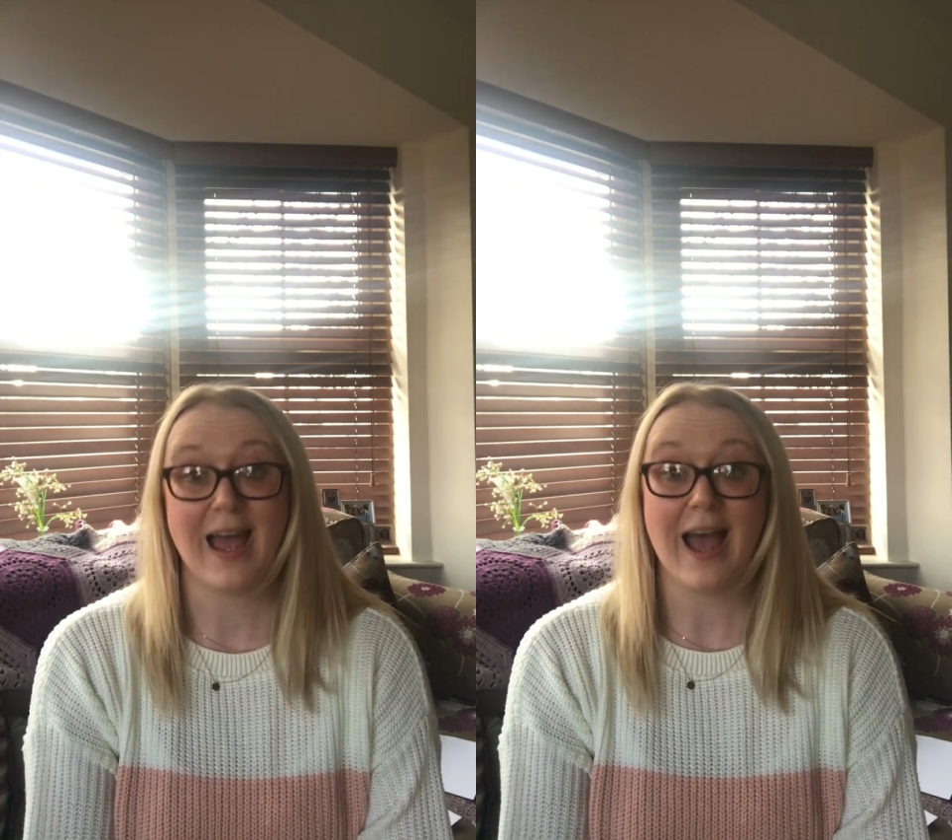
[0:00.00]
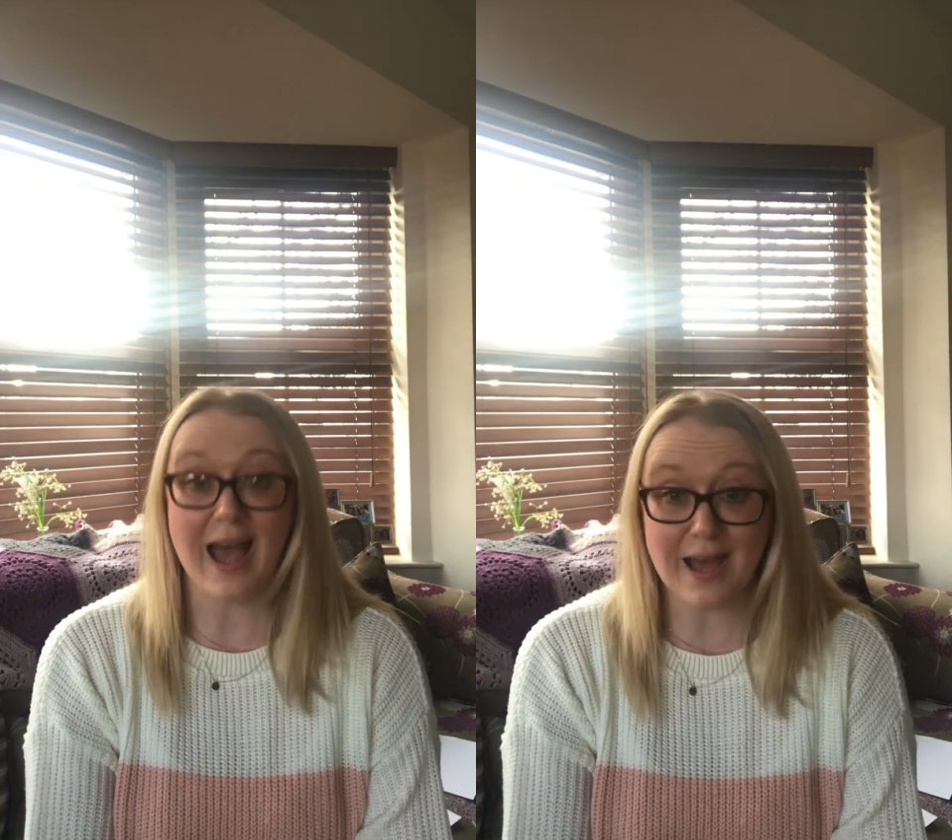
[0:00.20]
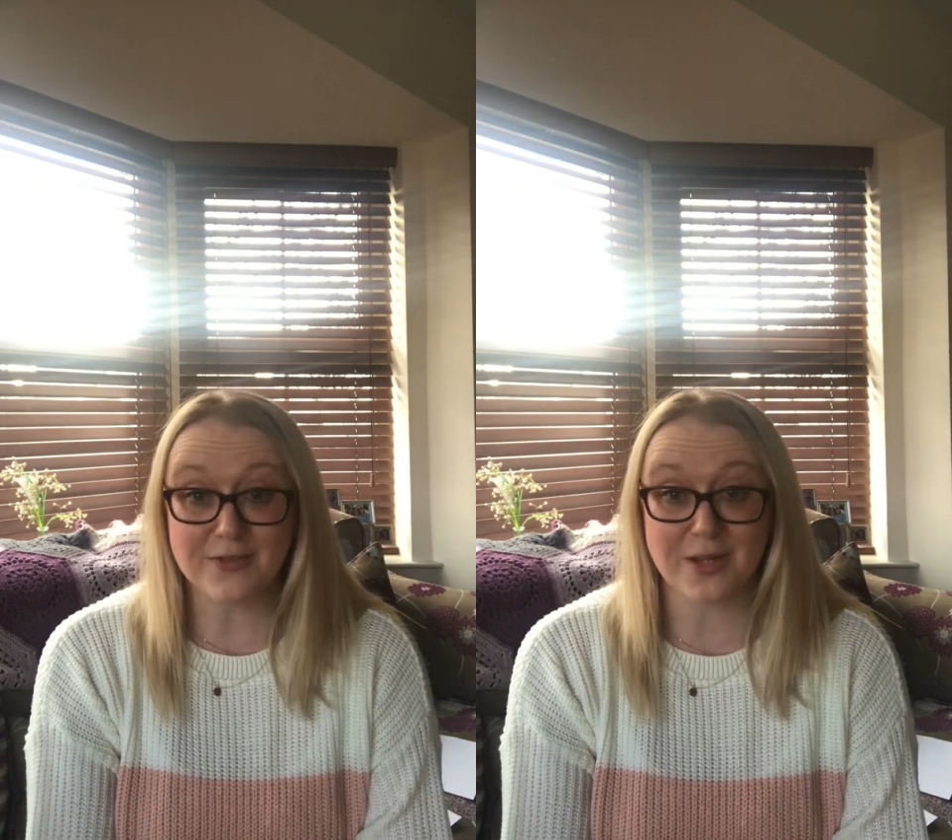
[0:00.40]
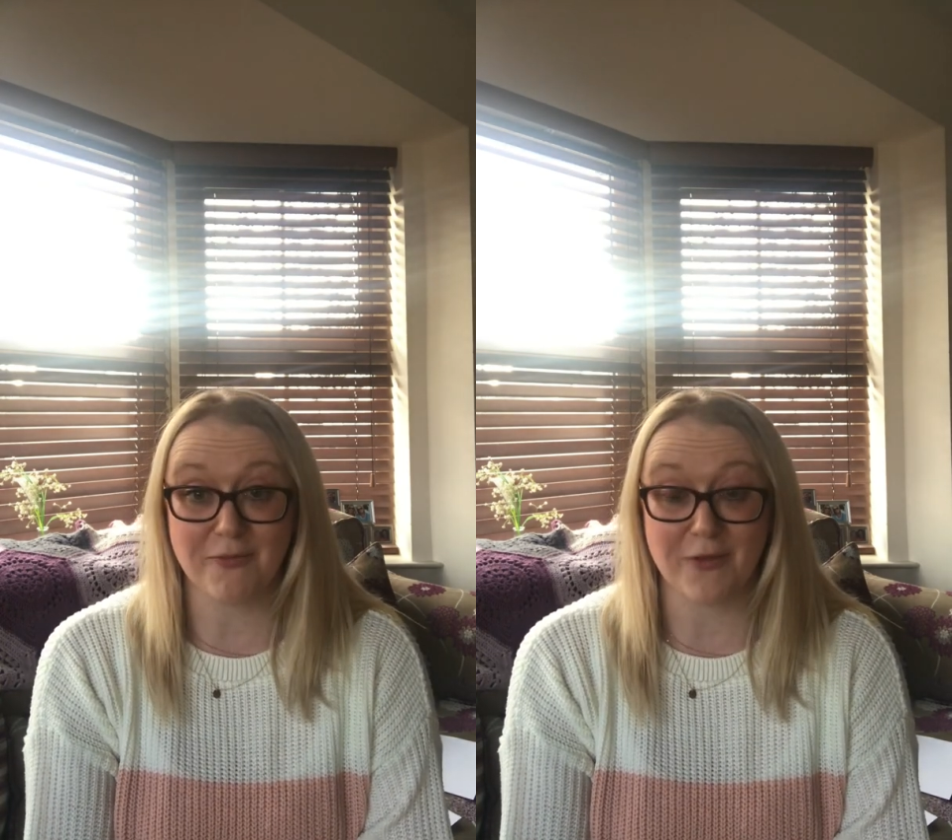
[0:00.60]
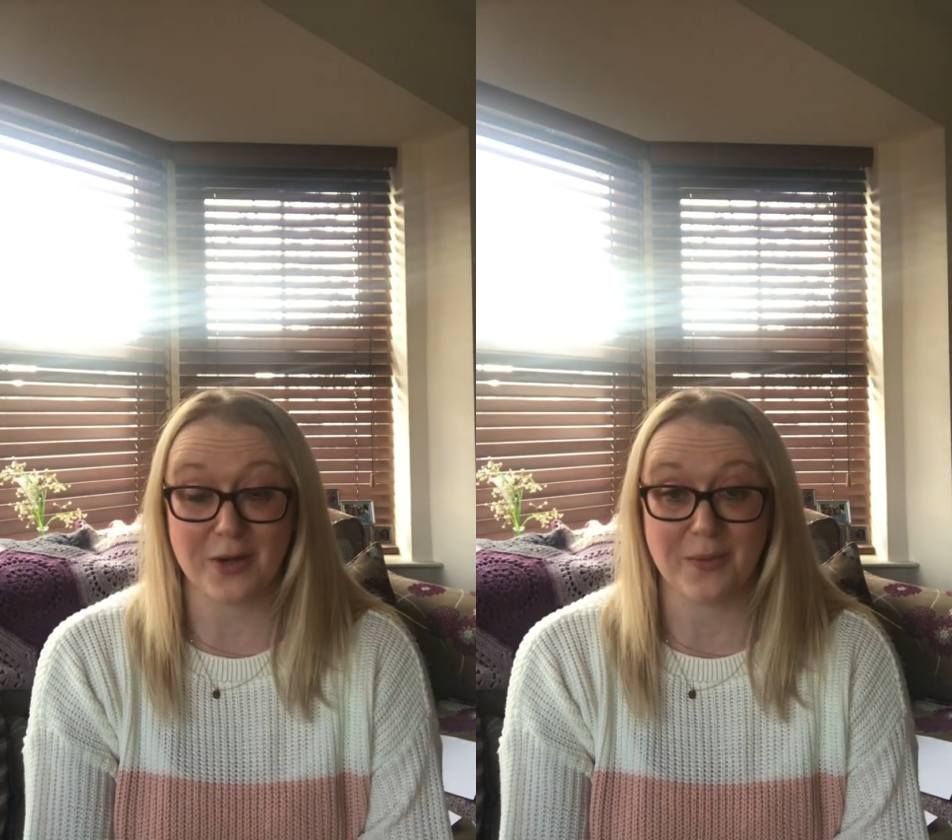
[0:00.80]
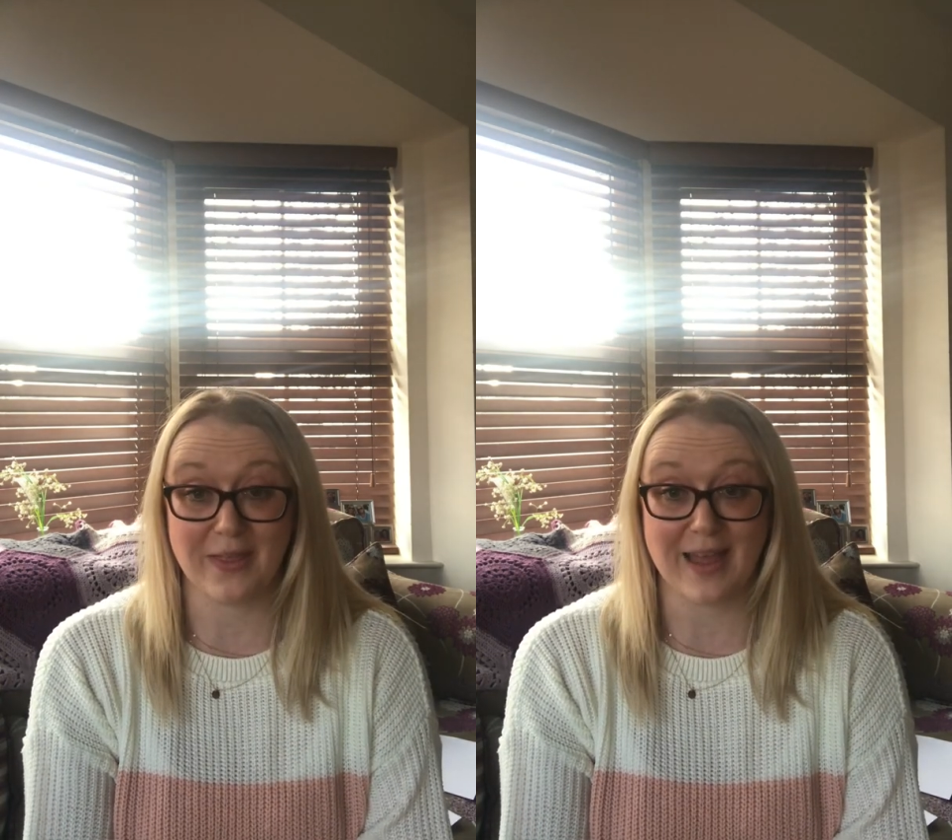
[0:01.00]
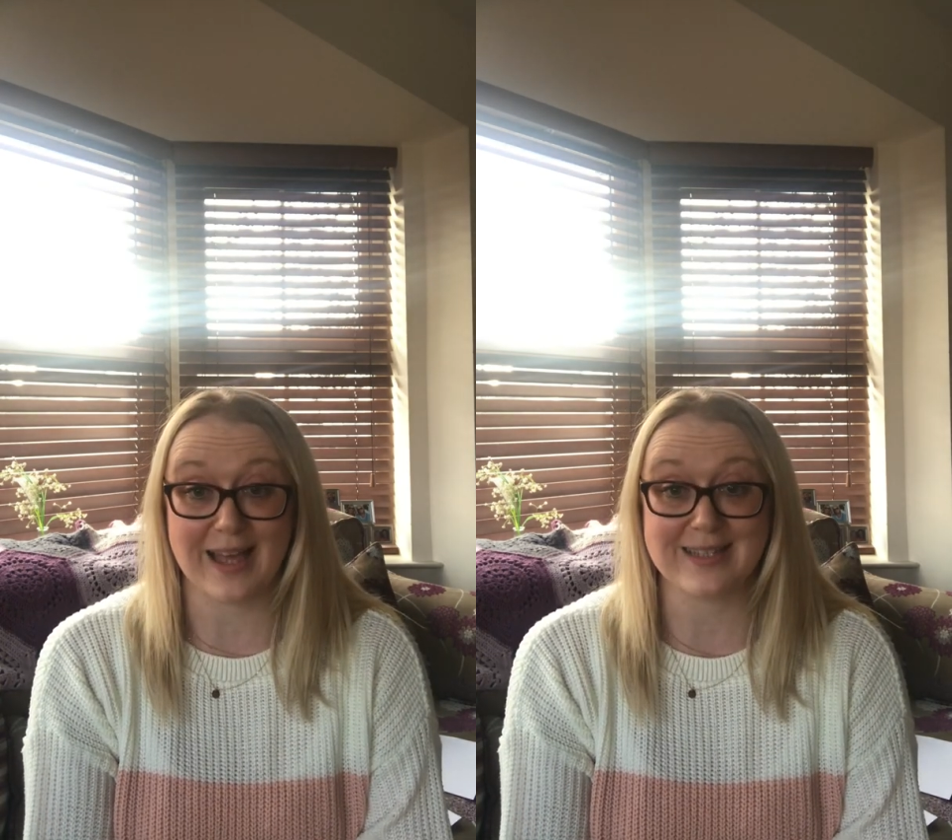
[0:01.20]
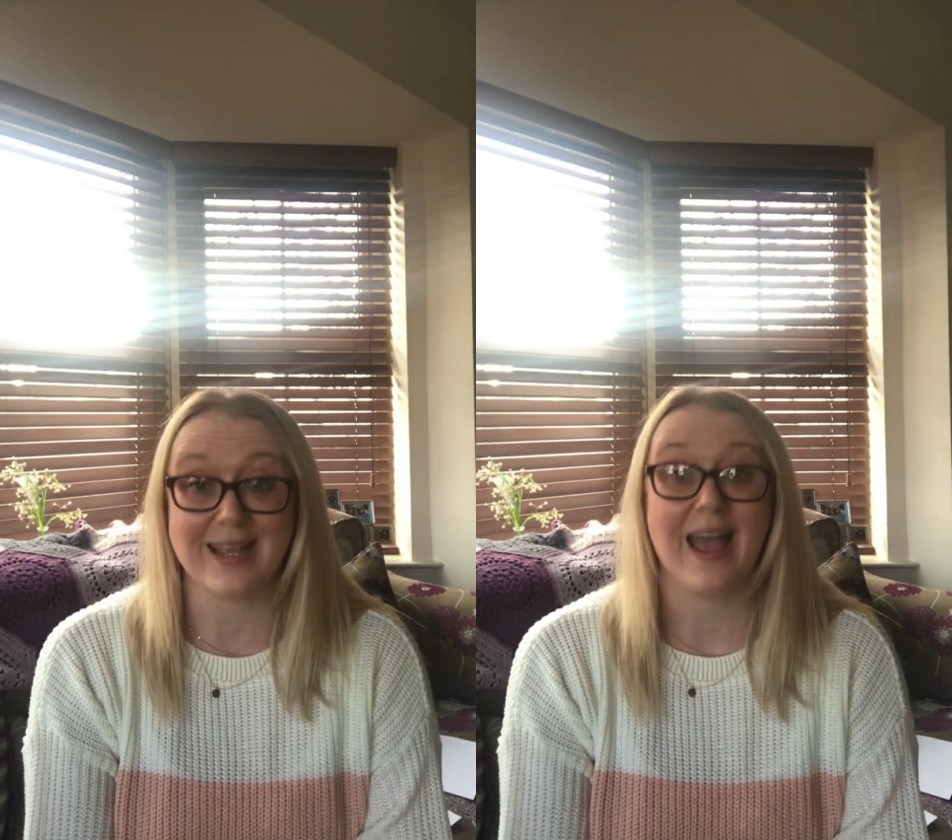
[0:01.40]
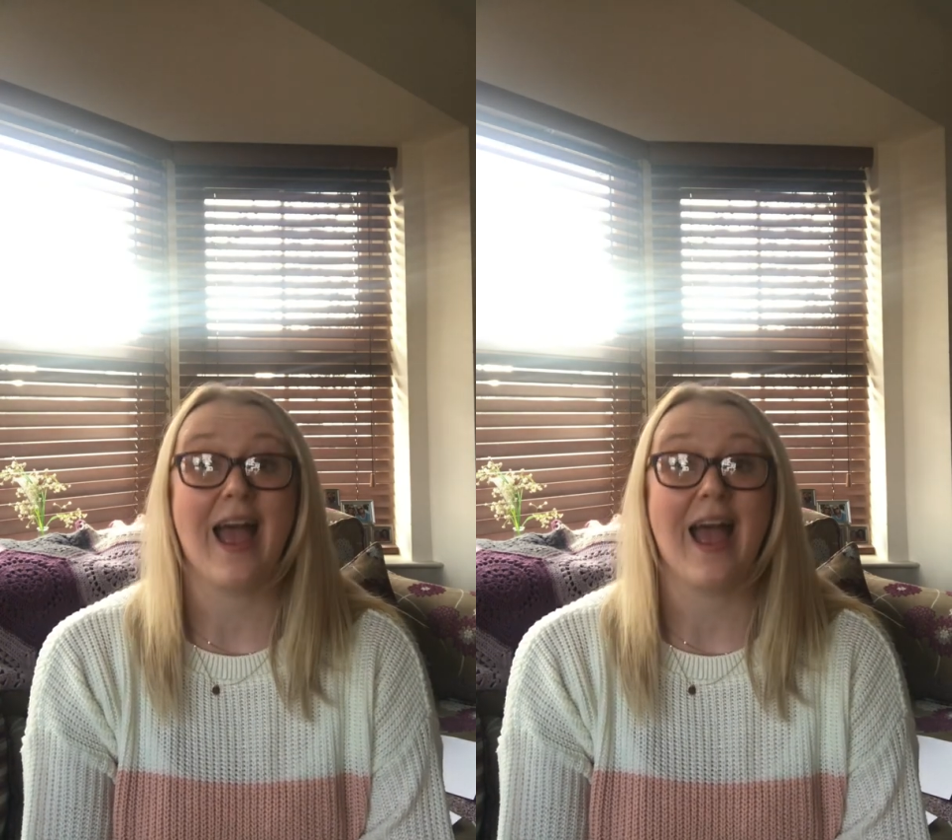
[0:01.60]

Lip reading: Have some fun with that,